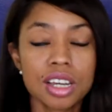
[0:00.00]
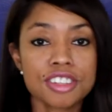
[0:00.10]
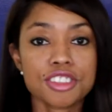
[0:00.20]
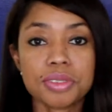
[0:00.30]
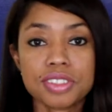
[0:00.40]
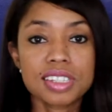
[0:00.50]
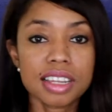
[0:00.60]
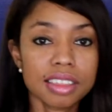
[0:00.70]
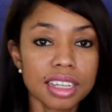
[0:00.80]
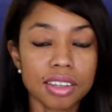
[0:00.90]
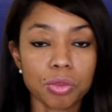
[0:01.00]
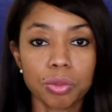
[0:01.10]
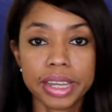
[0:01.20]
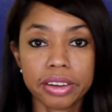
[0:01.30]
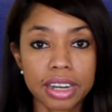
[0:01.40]
So it's nothing
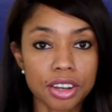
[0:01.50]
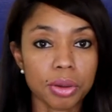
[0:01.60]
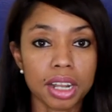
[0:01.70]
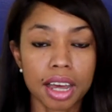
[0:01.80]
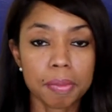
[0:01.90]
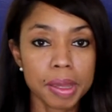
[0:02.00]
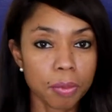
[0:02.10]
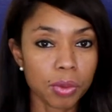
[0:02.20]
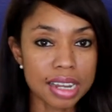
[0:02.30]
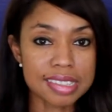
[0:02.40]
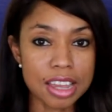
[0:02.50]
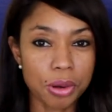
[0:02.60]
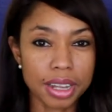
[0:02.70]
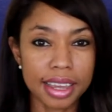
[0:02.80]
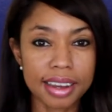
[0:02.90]
weird. I know a lot of people, when I say
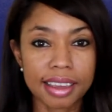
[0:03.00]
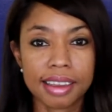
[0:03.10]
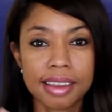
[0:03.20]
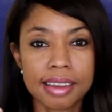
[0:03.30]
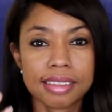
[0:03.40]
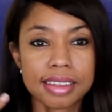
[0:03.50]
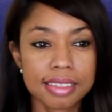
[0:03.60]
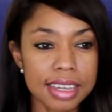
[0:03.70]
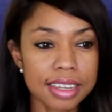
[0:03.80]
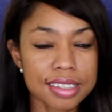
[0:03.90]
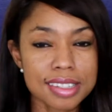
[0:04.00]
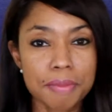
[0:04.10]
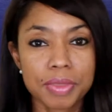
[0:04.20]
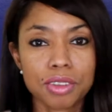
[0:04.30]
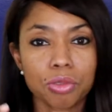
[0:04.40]
organic, they think it's
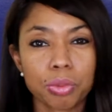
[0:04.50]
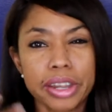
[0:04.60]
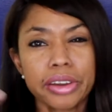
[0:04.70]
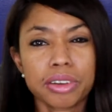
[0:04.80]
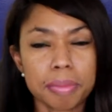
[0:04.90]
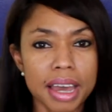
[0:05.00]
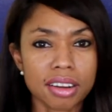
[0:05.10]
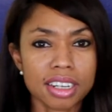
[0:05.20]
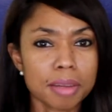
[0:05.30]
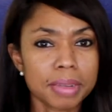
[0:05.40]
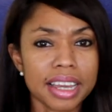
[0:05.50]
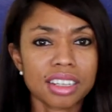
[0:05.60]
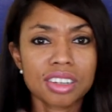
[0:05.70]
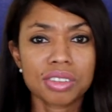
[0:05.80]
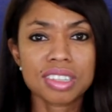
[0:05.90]
something weird about it. And I'm
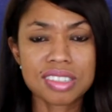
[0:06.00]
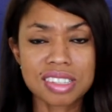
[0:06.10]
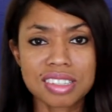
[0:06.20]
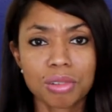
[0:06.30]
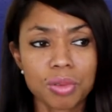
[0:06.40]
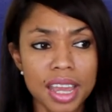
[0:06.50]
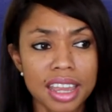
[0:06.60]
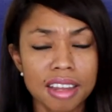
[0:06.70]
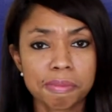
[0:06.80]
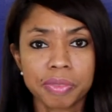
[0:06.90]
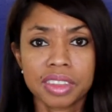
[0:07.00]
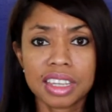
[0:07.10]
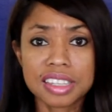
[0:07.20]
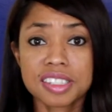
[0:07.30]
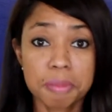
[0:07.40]
like, no, this is the way
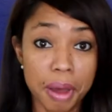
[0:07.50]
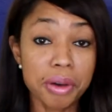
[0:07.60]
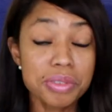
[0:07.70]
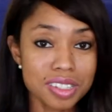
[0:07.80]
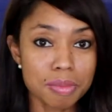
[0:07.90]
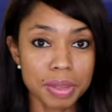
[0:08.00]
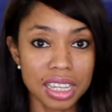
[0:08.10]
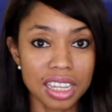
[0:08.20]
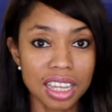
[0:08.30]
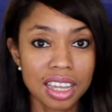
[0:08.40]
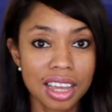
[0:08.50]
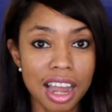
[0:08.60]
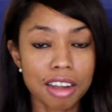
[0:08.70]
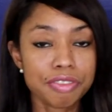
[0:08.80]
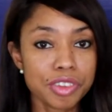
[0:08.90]
it's supposed to be.
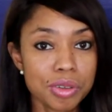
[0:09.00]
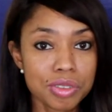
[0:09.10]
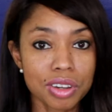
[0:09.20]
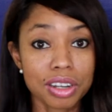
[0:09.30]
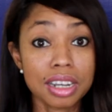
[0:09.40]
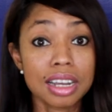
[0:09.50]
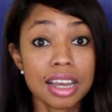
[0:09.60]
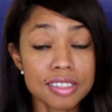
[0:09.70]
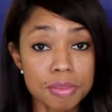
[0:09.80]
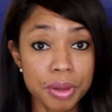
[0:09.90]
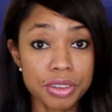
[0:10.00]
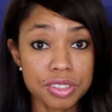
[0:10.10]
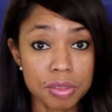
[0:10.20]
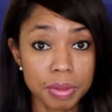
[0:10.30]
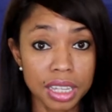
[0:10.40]
Our foods are not
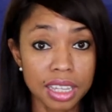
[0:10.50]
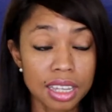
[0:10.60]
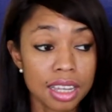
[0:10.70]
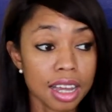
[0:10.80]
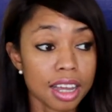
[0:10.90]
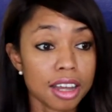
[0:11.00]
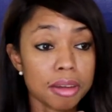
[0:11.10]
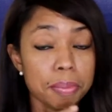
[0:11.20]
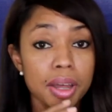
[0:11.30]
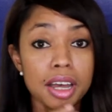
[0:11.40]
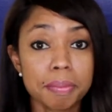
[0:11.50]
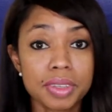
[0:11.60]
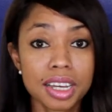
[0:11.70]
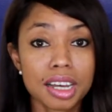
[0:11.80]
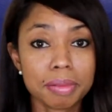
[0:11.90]
supposed to be
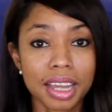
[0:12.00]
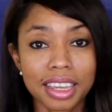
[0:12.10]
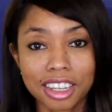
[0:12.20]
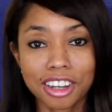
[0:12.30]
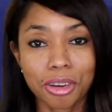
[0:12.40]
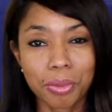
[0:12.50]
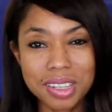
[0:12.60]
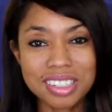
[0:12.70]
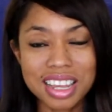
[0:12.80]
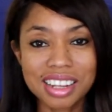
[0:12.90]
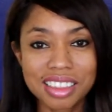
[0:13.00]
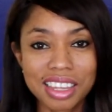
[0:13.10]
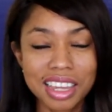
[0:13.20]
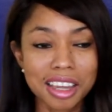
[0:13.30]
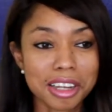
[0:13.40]
pumped up. Like, you know, what's that
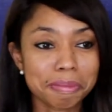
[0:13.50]
thing?